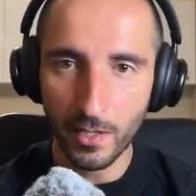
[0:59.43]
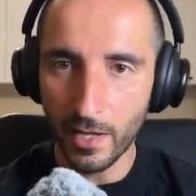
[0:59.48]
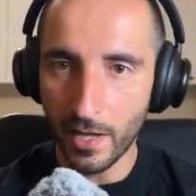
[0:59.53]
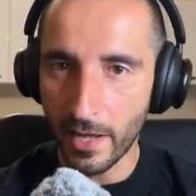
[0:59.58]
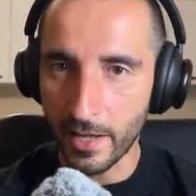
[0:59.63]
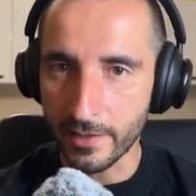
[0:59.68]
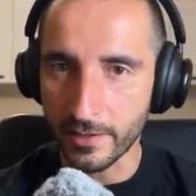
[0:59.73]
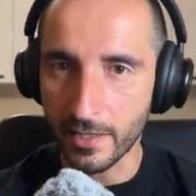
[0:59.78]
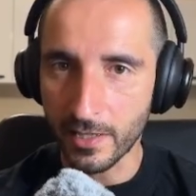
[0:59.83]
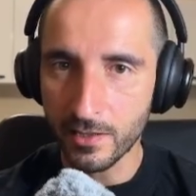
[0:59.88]

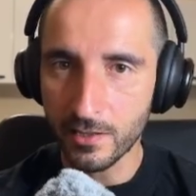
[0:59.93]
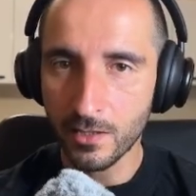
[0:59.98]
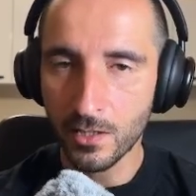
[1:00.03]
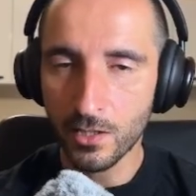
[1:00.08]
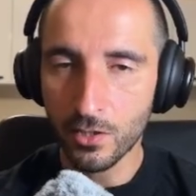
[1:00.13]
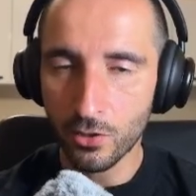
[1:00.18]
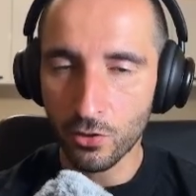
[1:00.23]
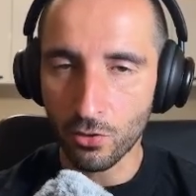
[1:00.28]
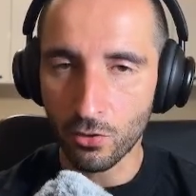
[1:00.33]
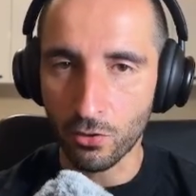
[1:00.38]
And then
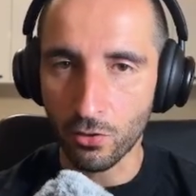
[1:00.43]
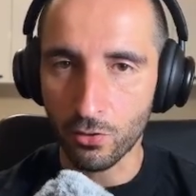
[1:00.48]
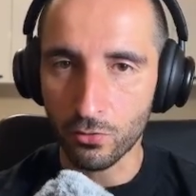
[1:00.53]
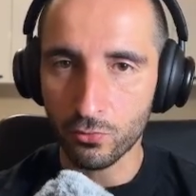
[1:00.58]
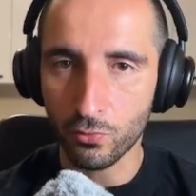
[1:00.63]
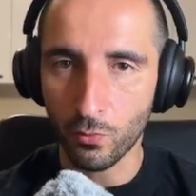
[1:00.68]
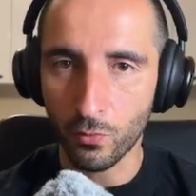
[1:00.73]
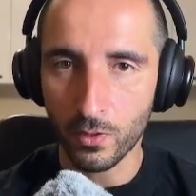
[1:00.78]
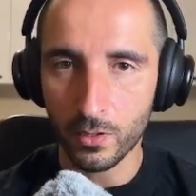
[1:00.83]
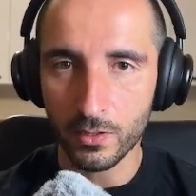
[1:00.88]
you're going
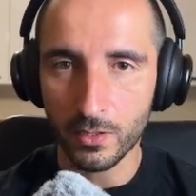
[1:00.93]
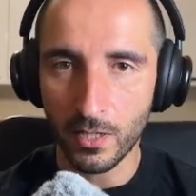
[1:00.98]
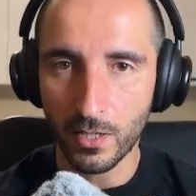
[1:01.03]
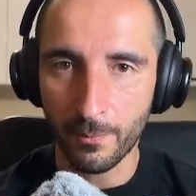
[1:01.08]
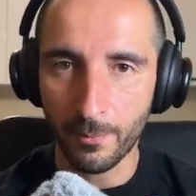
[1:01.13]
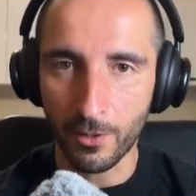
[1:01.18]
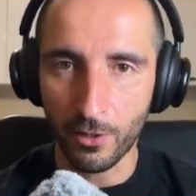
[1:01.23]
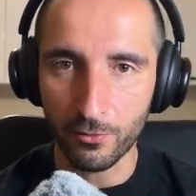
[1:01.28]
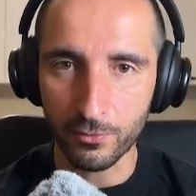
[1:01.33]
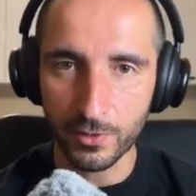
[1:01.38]
to learn
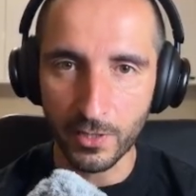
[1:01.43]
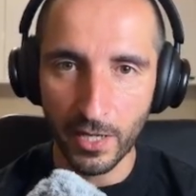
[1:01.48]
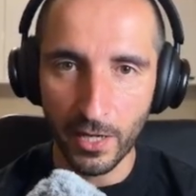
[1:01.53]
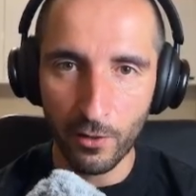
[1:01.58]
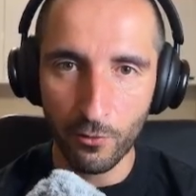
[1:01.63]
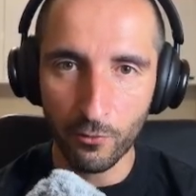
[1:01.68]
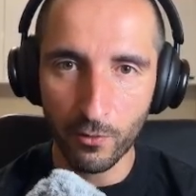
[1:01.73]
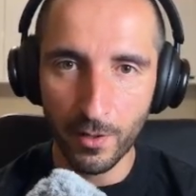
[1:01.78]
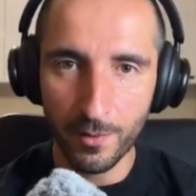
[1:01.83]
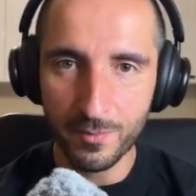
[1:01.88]
about
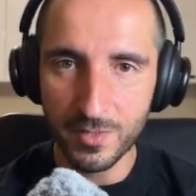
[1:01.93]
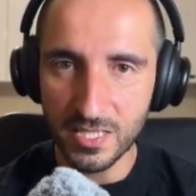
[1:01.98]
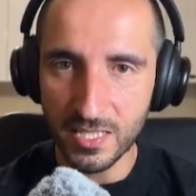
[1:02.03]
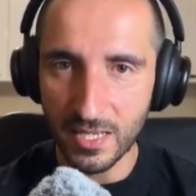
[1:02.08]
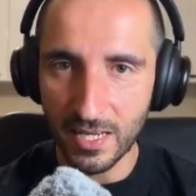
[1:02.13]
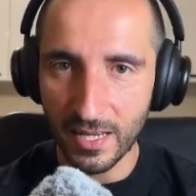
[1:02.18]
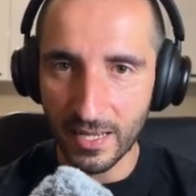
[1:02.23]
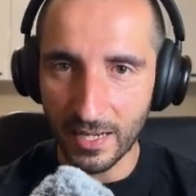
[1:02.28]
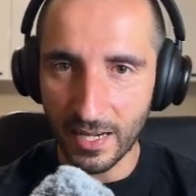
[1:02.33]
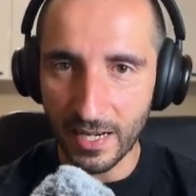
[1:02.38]
LLMs,
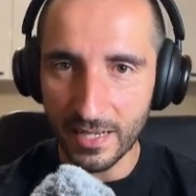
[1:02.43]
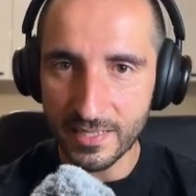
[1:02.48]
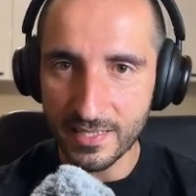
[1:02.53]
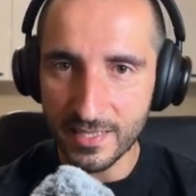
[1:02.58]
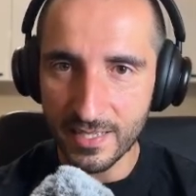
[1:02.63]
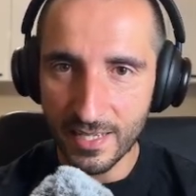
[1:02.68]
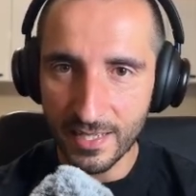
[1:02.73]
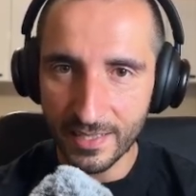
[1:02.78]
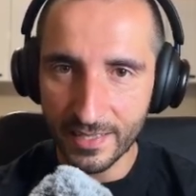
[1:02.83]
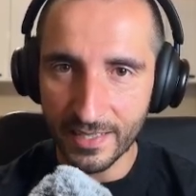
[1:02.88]
RAGs,
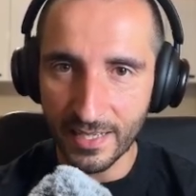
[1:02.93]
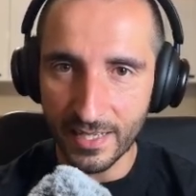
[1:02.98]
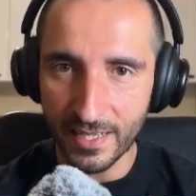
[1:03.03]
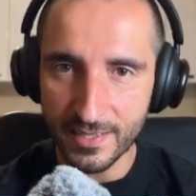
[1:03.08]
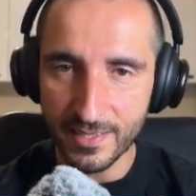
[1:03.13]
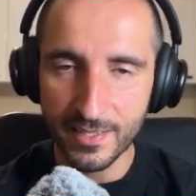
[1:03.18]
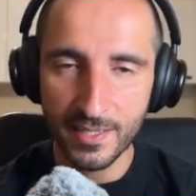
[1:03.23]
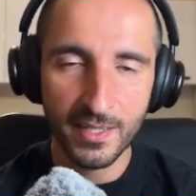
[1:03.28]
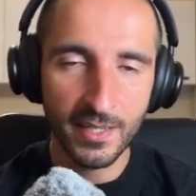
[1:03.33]
CAGs,